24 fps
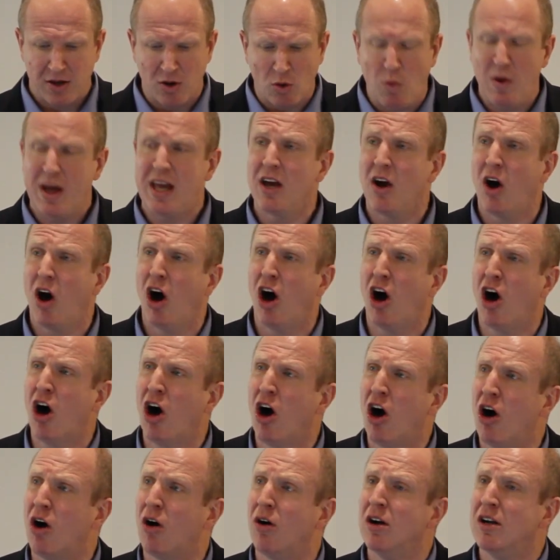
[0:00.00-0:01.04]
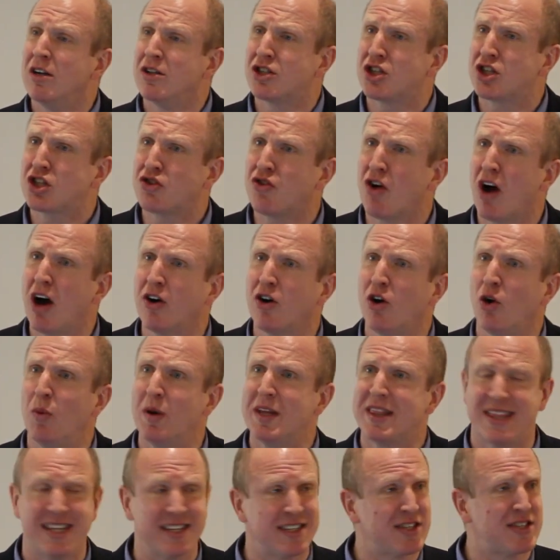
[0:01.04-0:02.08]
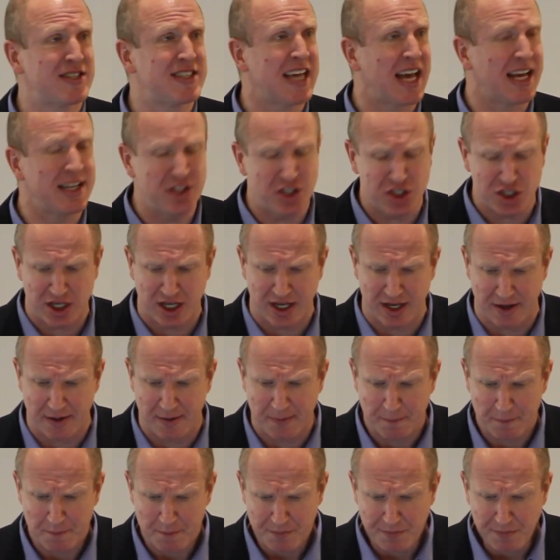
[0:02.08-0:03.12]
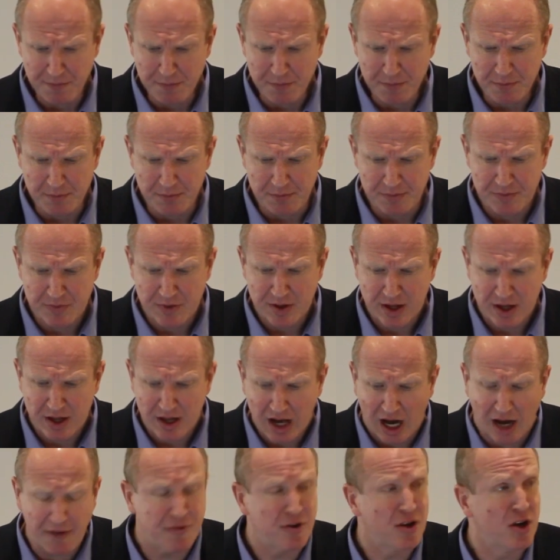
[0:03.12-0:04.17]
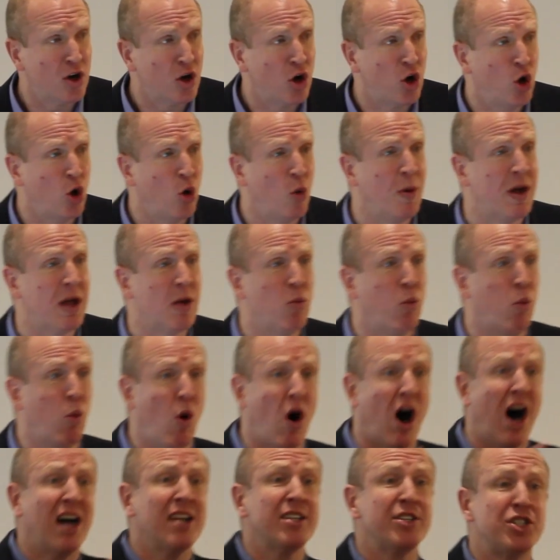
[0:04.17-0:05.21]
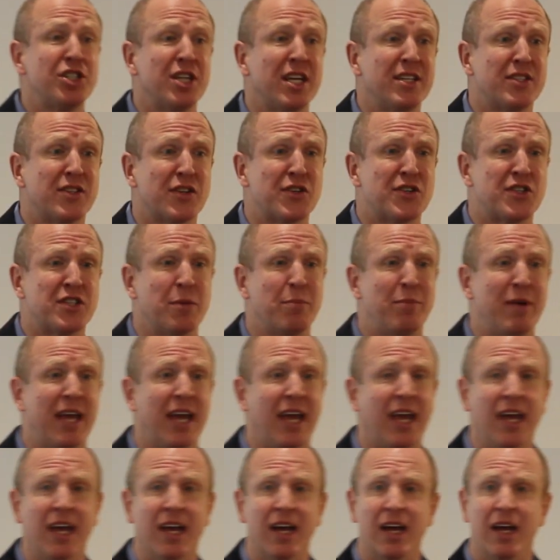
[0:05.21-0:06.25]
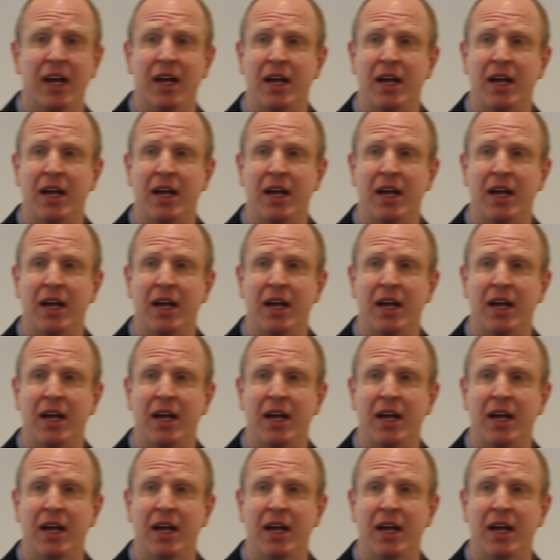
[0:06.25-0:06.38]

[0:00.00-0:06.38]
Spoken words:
We all struggle with this tension of who we want Jesus to be